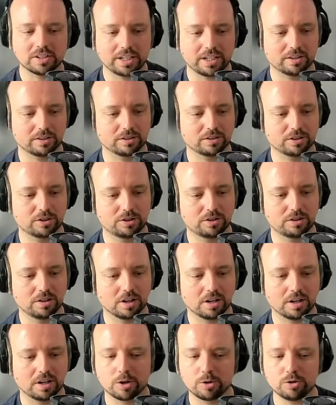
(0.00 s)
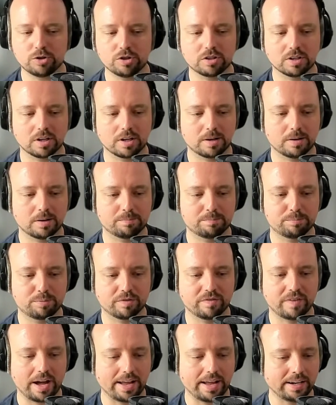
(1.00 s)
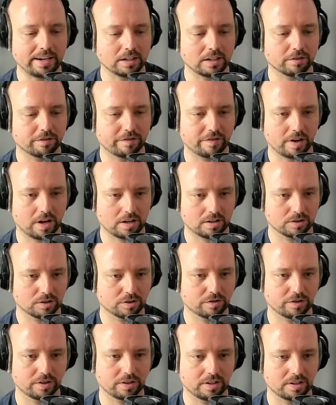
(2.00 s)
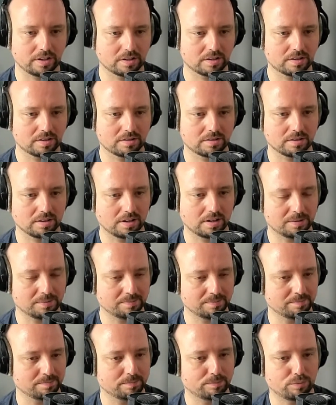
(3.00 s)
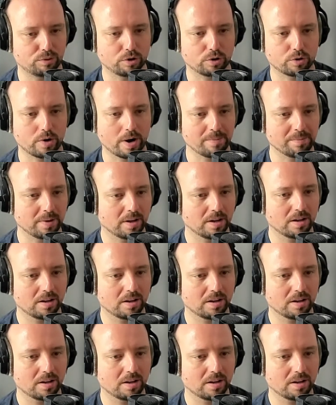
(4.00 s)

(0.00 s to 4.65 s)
here. Who's providing the funds for this program?